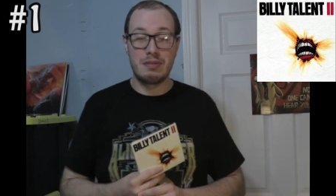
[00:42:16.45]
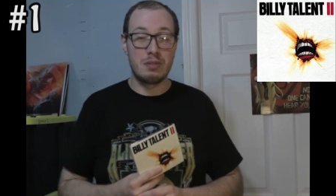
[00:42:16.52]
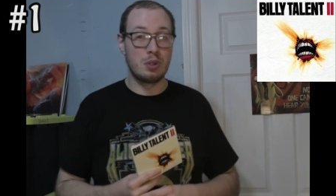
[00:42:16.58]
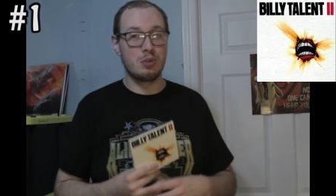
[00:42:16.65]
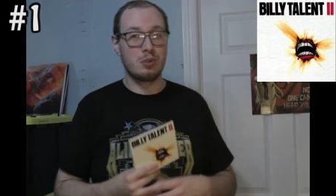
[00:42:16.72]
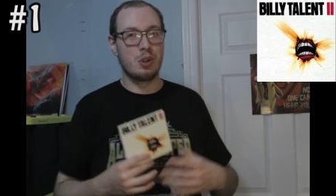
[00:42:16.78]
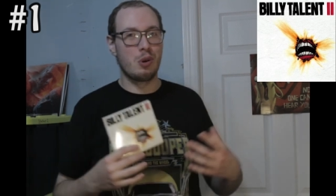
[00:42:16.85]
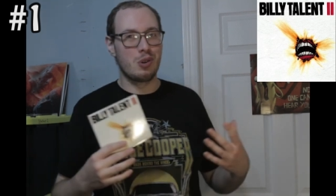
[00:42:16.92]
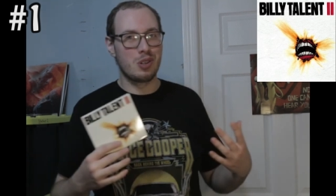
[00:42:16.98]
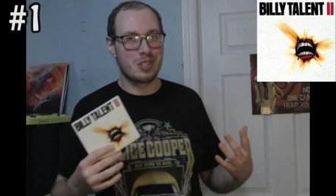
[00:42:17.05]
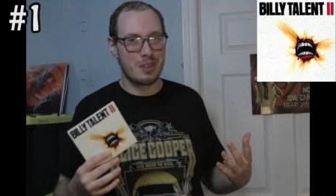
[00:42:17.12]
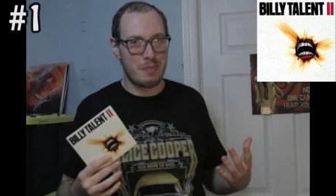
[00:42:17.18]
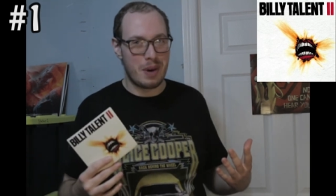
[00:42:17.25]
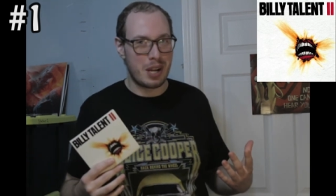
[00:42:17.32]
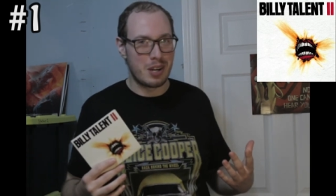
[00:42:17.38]
you'll notice
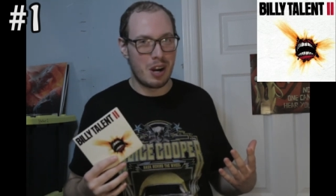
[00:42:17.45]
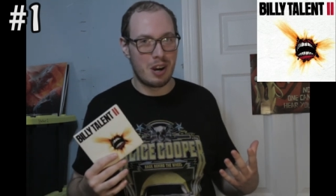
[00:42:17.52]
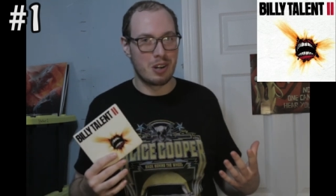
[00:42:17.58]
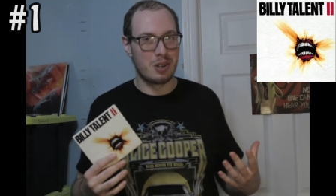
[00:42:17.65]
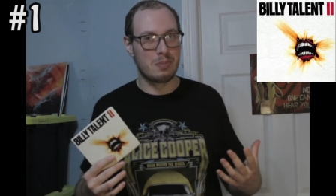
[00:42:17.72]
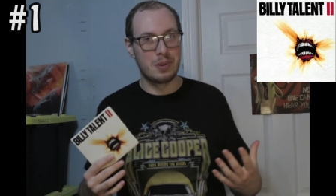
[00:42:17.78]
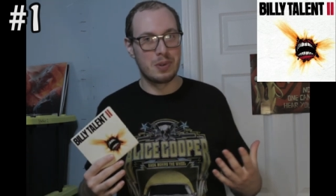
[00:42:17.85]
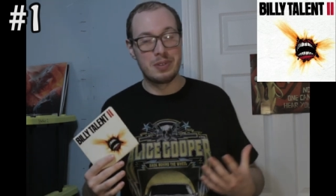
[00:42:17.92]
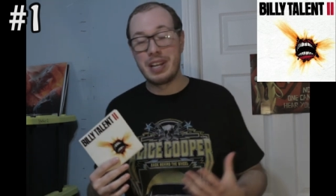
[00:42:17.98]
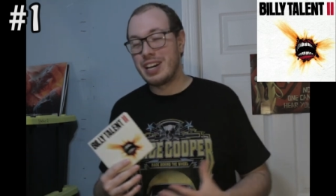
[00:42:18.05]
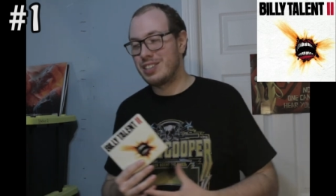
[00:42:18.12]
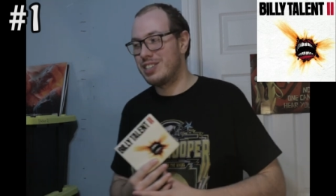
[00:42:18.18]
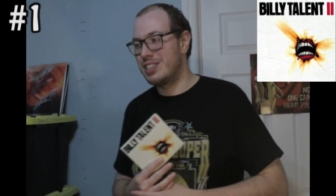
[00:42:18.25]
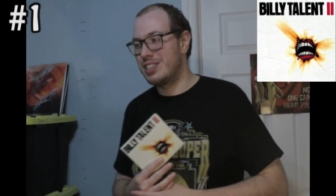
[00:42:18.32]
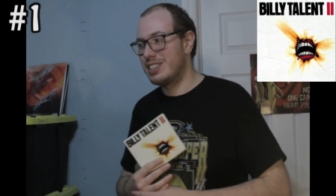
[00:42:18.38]
in my honorable
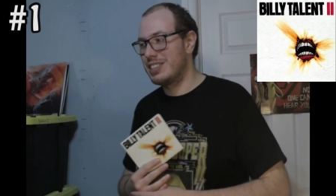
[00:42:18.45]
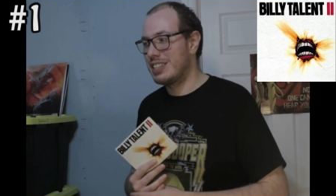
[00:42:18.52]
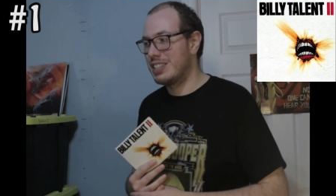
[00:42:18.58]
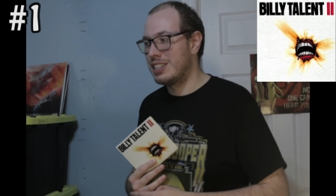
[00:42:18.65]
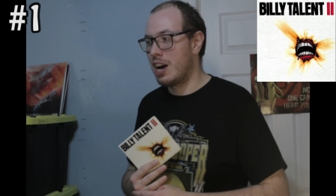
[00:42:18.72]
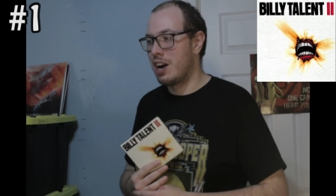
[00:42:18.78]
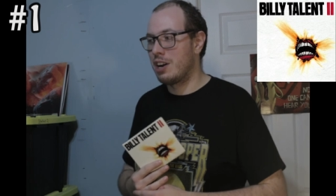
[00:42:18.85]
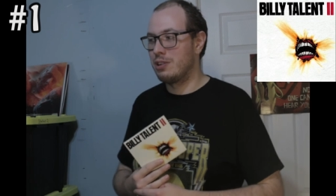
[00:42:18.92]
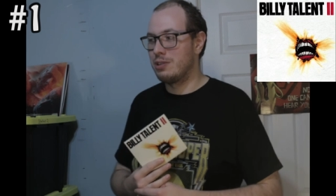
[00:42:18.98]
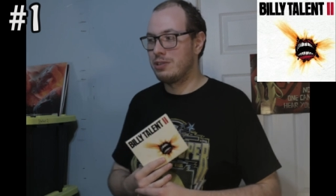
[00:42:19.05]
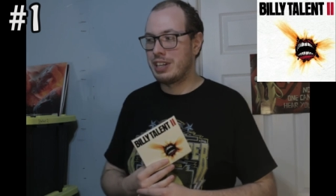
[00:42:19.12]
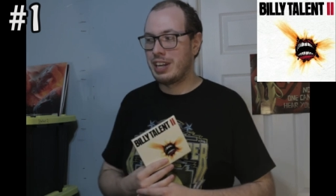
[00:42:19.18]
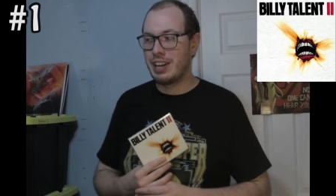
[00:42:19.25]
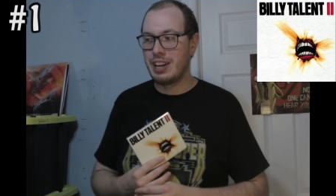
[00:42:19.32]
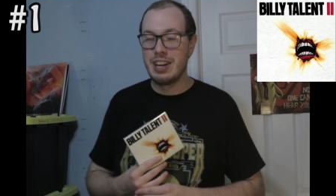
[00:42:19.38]
mentions not
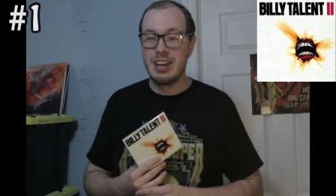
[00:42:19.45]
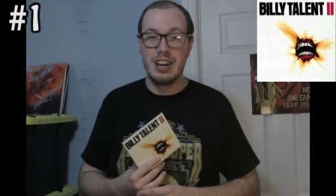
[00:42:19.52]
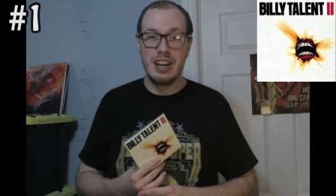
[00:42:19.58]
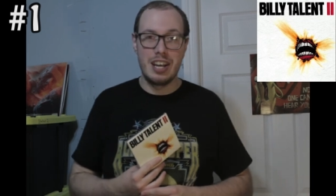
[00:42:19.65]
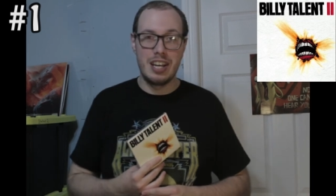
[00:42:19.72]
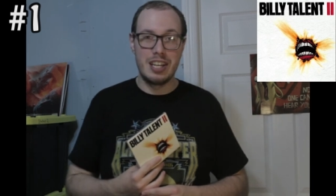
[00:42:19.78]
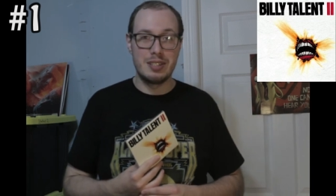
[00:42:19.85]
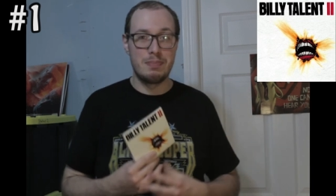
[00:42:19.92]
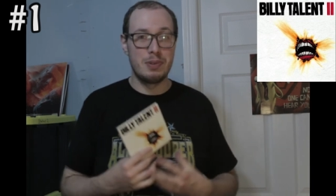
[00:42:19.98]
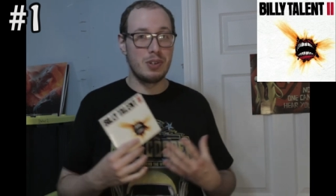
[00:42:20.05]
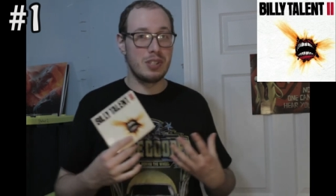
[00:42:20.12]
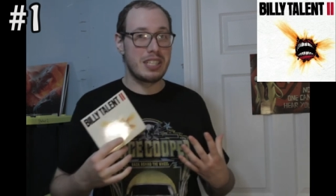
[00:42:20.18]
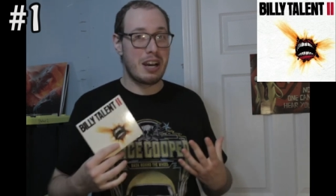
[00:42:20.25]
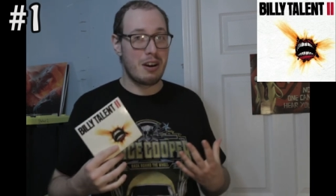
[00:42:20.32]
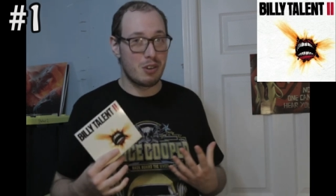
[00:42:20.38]
only is Billy
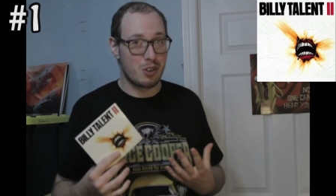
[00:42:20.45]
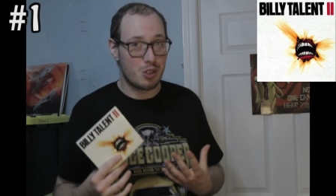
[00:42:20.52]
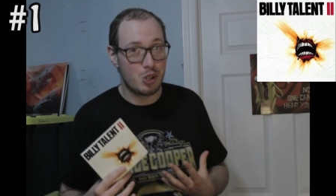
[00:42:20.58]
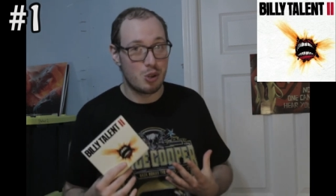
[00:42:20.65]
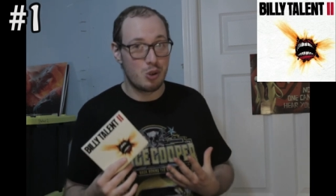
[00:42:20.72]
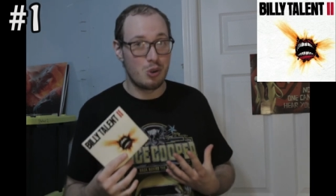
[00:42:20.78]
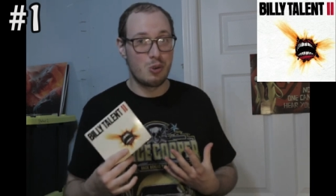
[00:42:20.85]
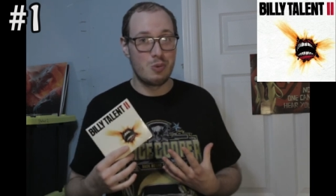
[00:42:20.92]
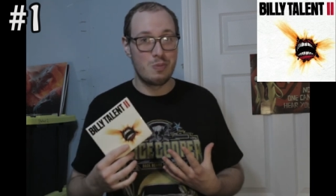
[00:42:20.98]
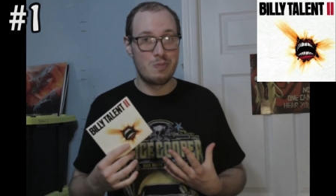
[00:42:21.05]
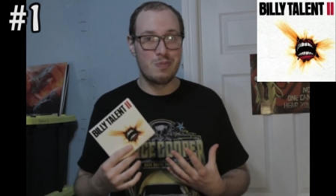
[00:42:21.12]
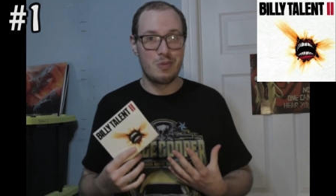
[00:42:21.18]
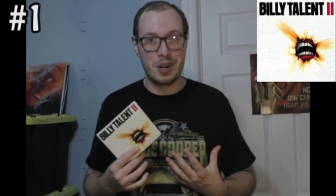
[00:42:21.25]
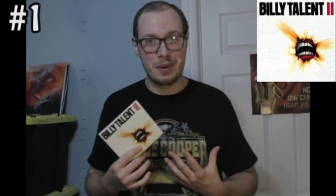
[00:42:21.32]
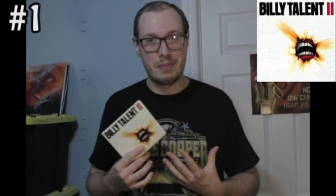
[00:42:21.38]
Talent two
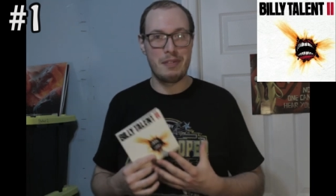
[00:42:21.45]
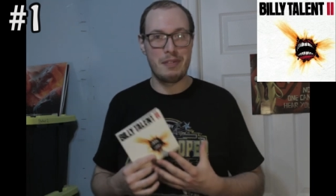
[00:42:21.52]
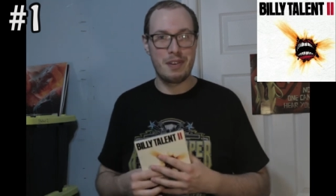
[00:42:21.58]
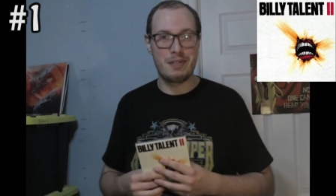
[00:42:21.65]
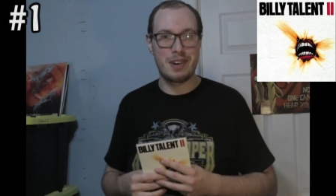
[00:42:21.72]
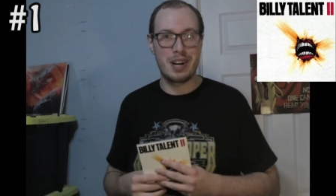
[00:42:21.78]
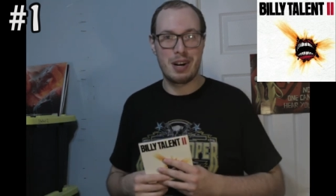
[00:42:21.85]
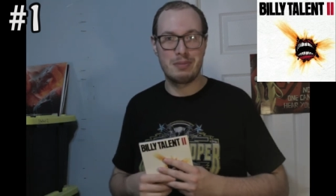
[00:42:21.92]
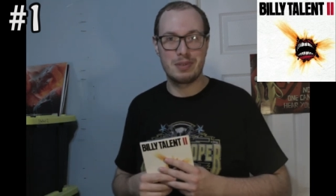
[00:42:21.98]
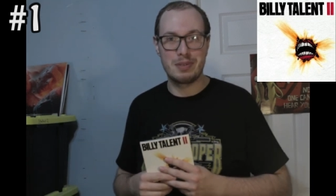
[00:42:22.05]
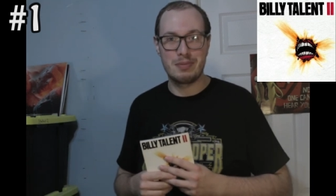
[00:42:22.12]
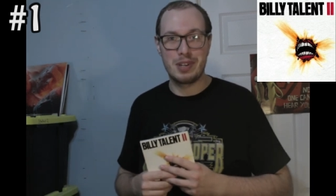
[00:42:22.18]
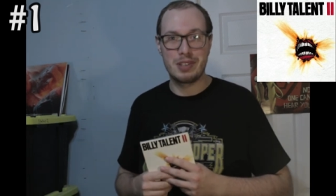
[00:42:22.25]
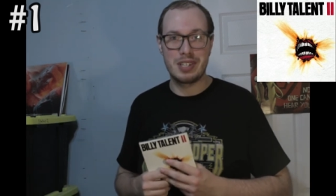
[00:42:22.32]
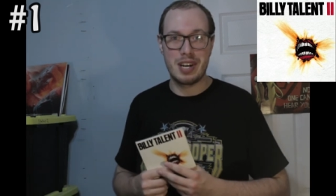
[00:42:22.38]
one of my favorite albums of
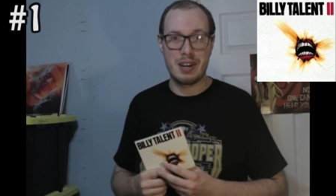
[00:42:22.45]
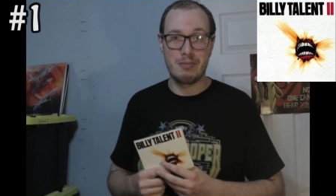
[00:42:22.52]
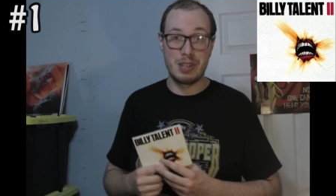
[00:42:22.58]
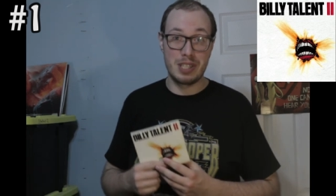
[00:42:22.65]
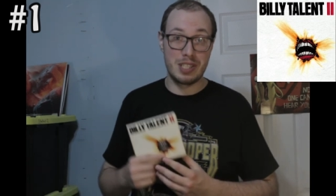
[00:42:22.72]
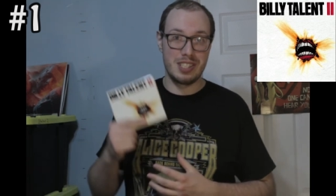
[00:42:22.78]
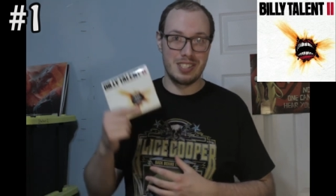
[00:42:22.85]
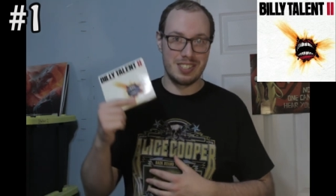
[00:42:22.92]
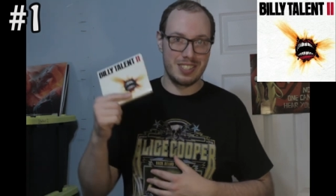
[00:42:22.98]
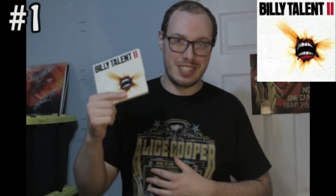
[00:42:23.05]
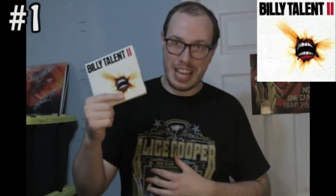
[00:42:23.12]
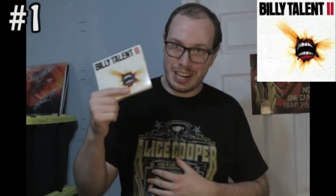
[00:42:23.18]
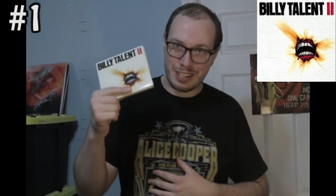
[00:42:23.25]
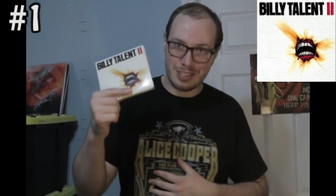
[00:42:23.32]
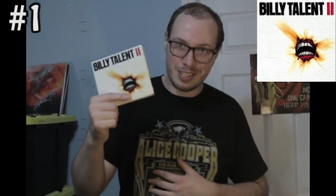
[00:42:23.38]
all time, which is
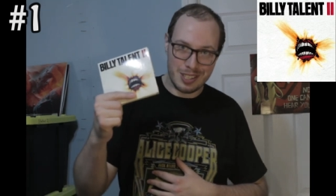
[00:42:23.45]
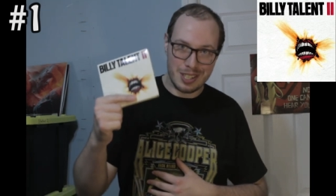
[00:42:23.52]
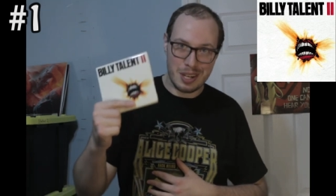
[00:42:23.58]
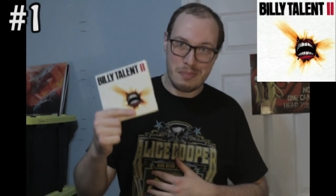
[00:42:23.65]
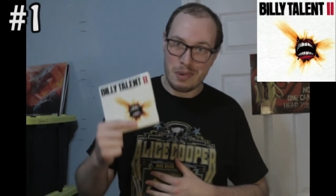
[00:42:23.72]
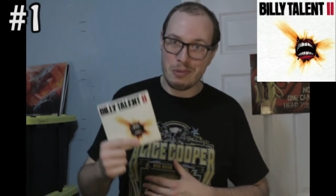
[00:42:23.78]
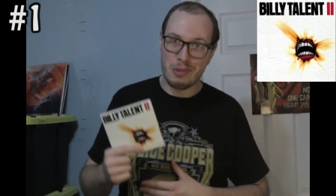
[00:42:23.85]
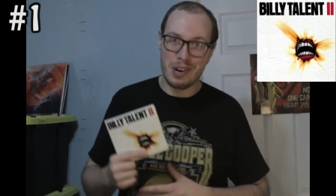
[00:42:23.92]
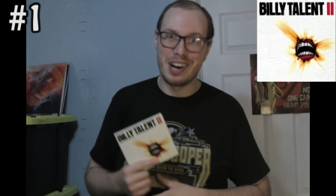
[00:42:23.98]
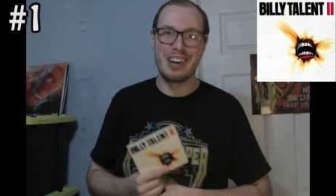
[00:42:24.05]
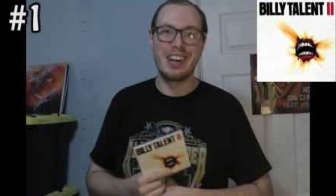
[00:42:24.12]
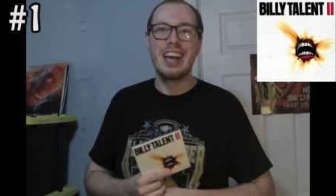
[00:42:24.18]
actually number one.